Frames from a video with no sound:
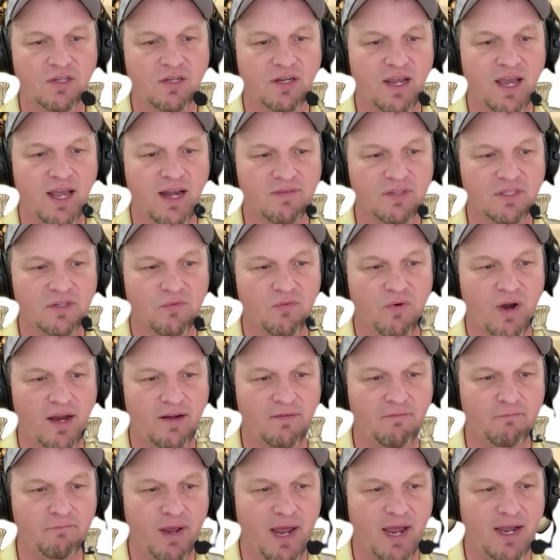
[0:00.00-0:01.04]
kind of as a
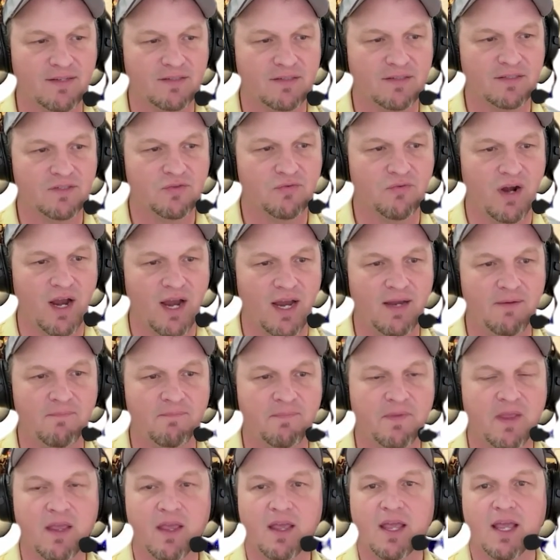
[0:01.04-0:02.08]
rite of passage, right?
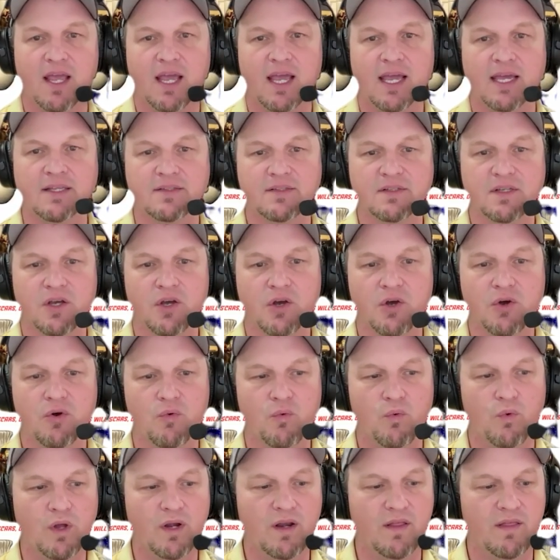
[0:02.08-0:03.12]
And so
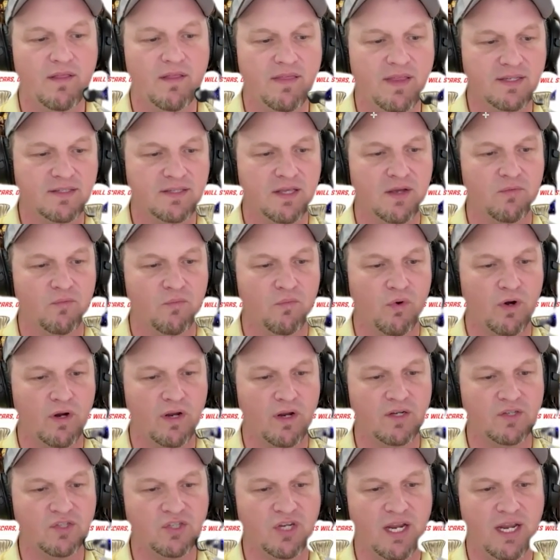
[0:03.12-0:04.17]
one of the things that we're
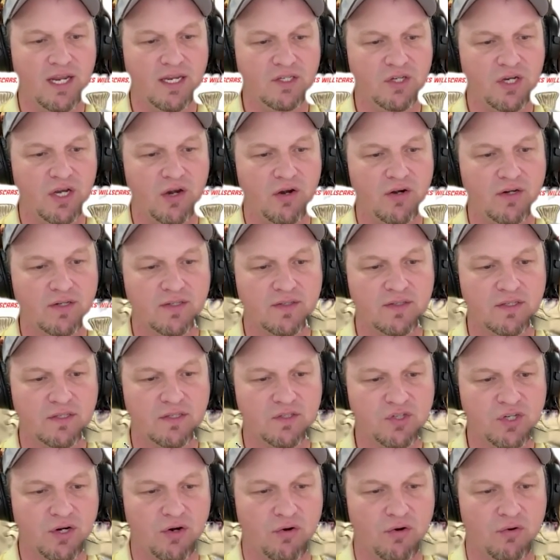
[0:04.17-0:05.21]
going to change here is the
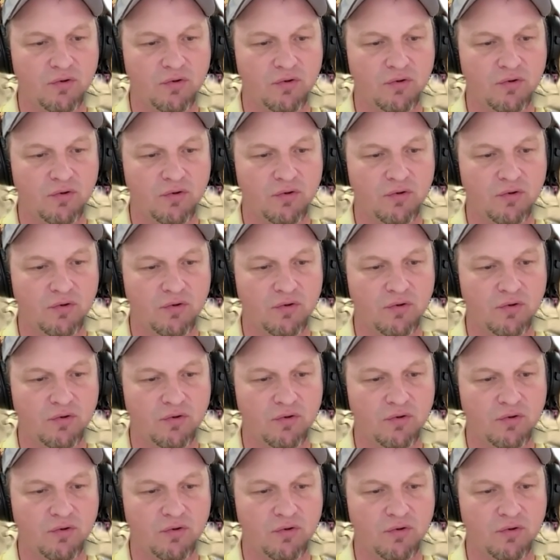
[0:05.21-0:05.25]
general